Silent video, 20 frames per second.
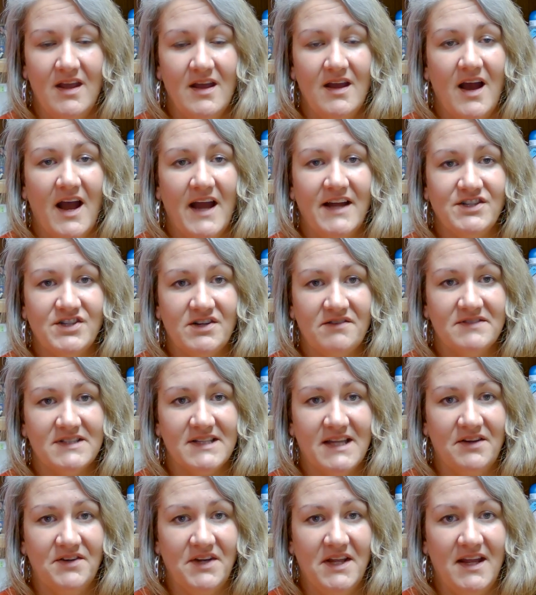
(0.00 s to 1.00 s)
Hi, Travis
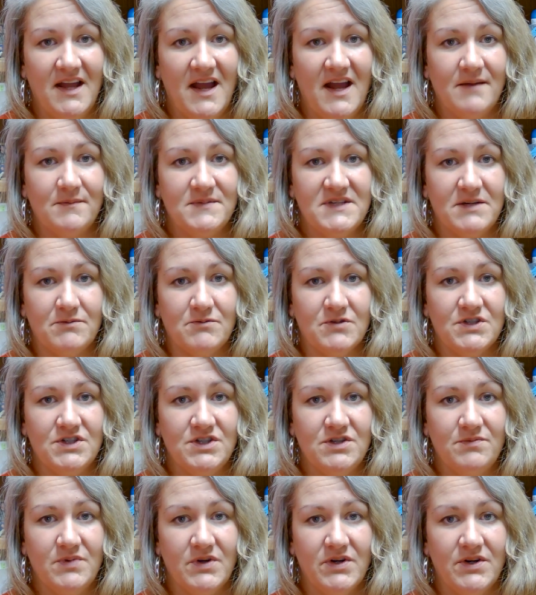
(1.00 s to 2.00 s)
County. I'm Tamara
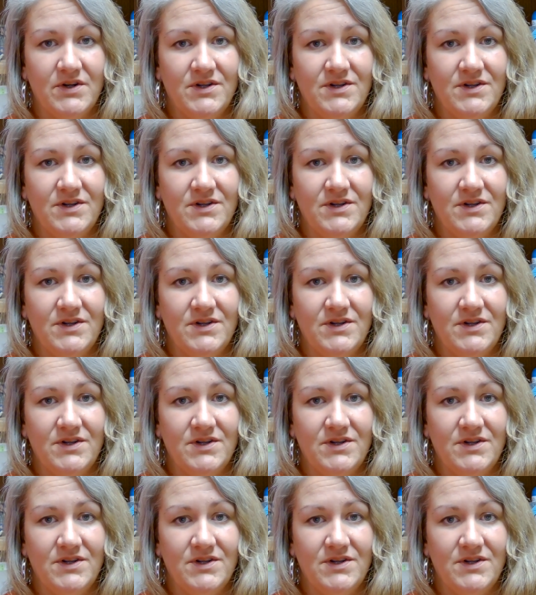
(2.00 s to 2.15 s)
Schubert,